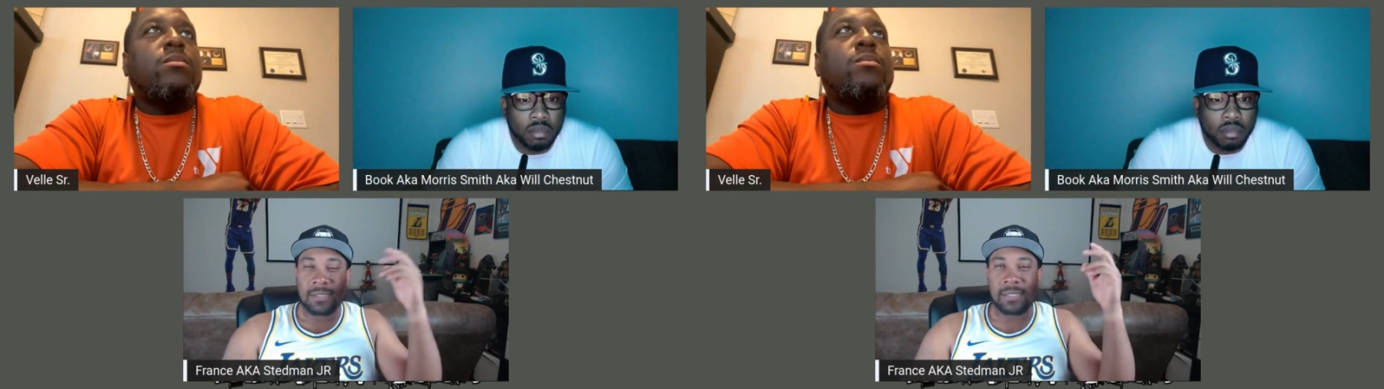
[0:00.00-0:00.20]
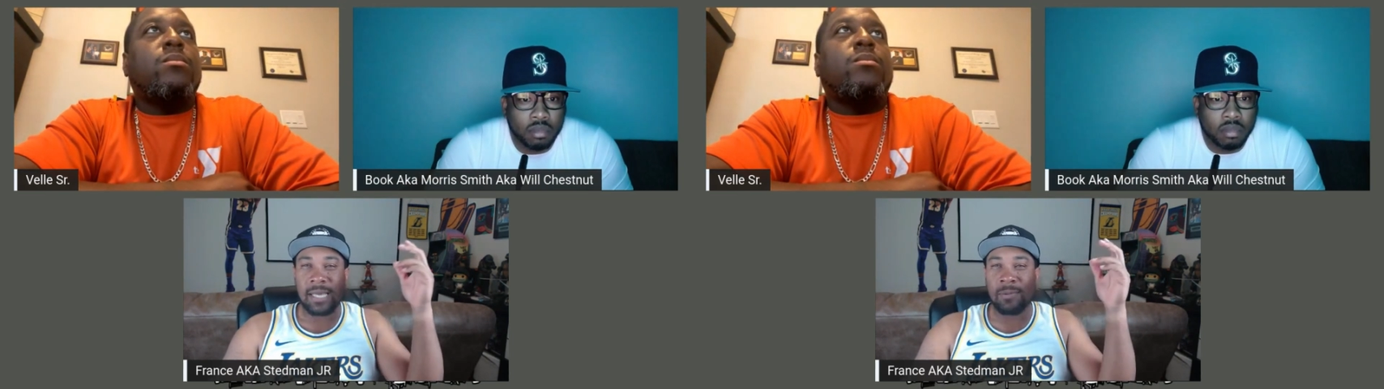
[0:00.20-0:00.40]

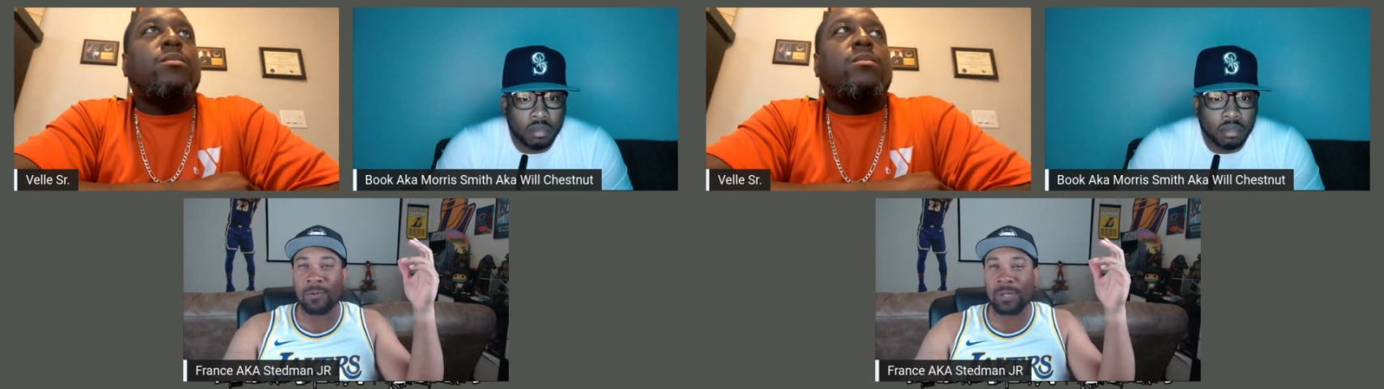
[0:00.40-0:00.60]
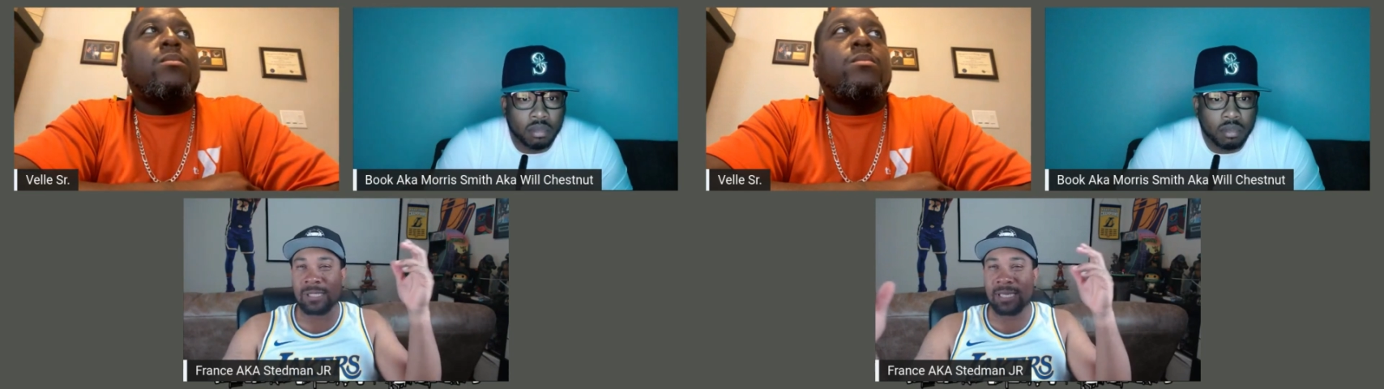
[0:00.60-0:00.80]
Speaker 1: just
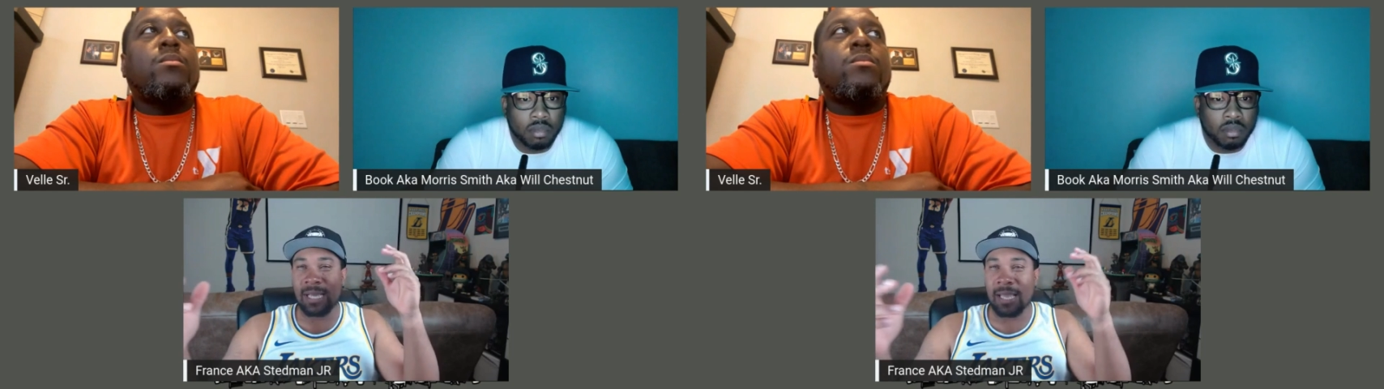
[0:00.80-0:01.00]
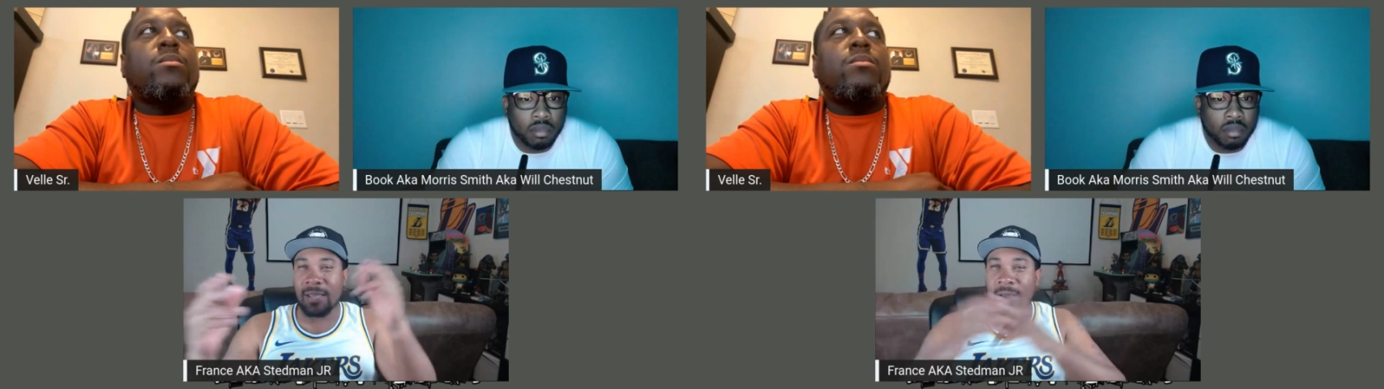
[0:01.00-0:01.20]
kind of want to
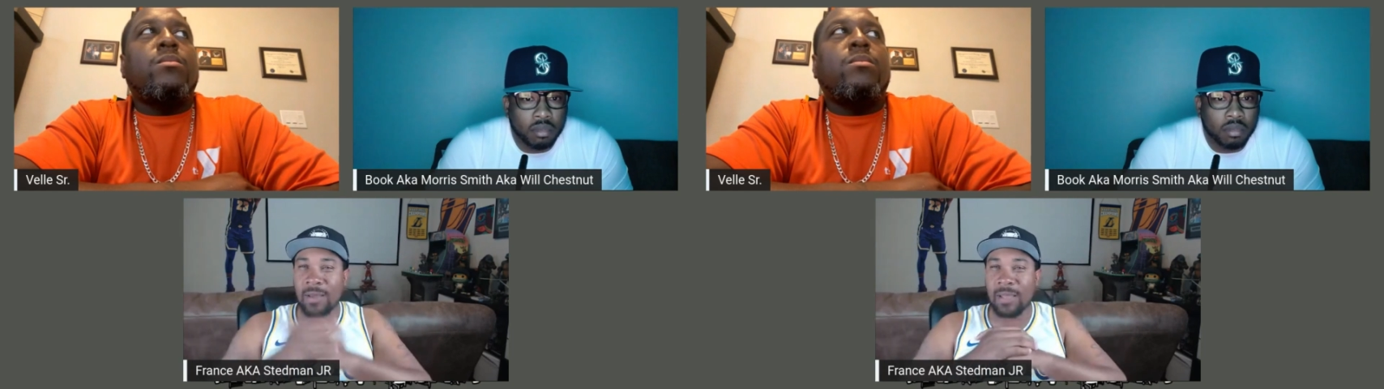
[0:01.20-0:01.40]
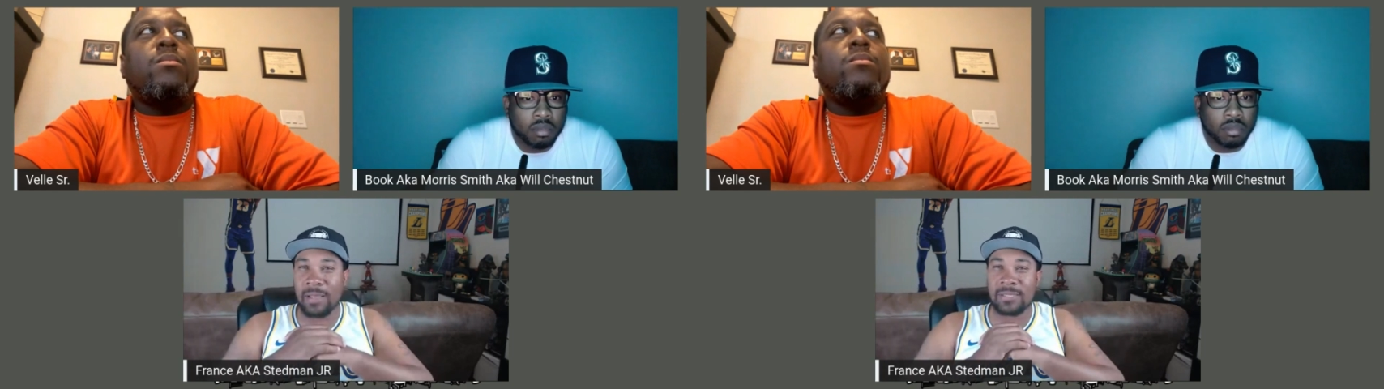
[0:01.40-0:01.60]
see how
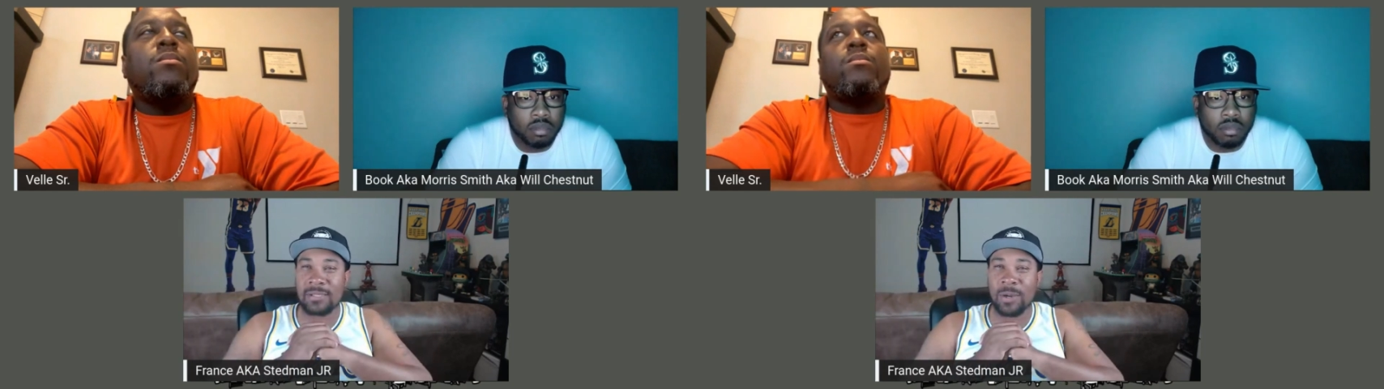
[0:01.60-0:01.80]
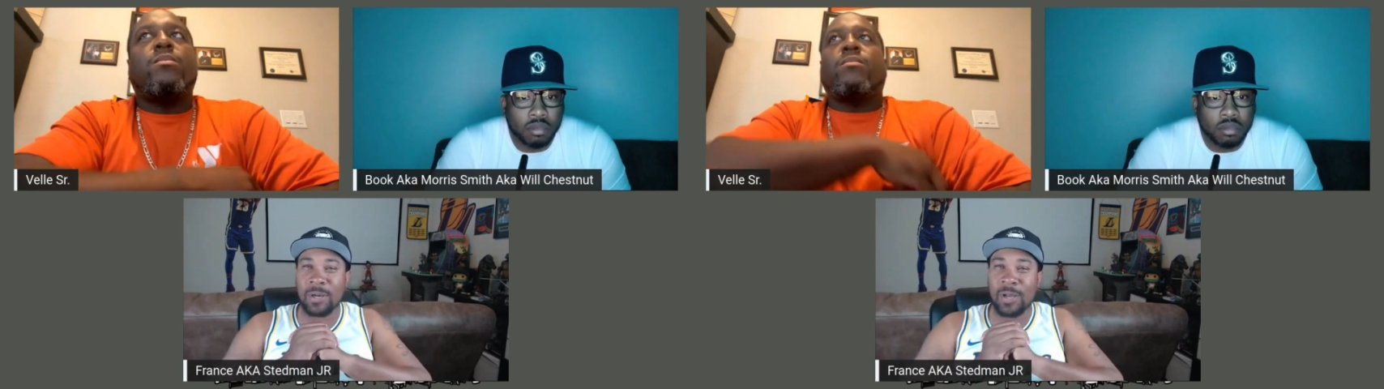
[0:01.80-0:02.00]
y'all. It,
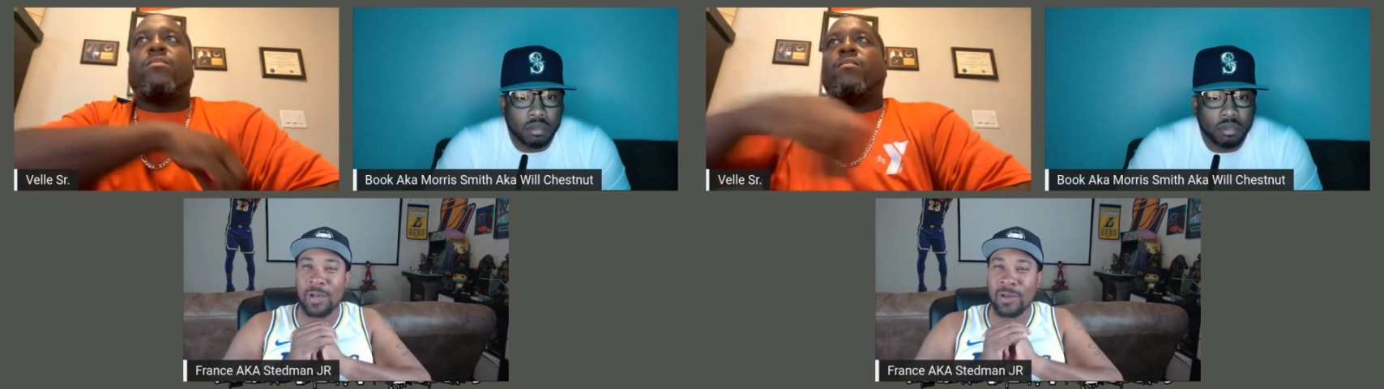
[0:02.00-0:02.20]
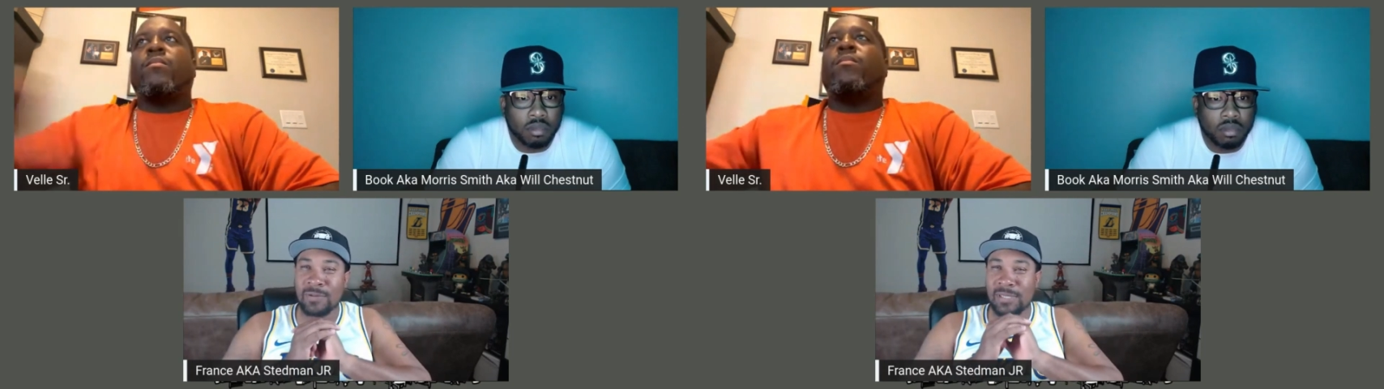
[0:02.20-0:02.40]
it,
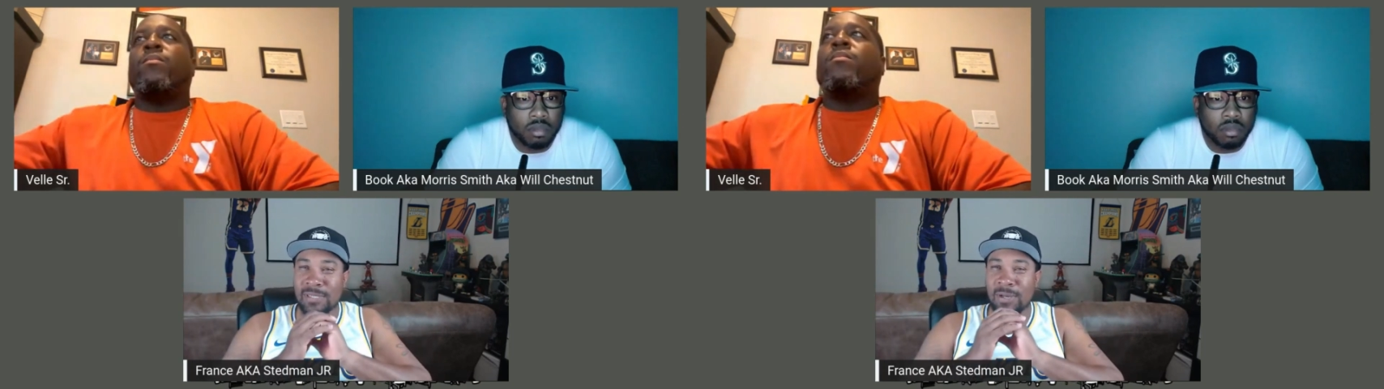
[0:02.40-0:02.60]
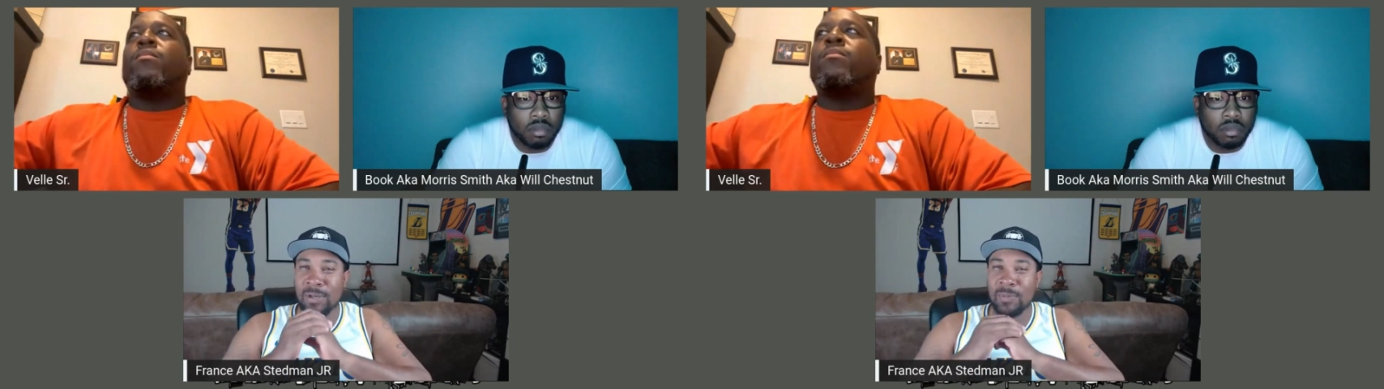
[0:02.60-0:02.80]
started off.
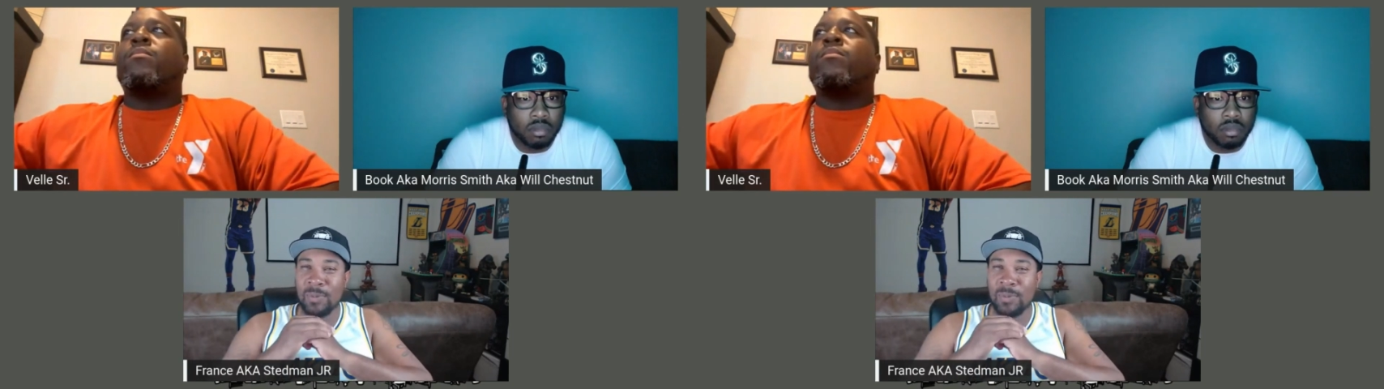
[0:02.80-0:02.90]
She talked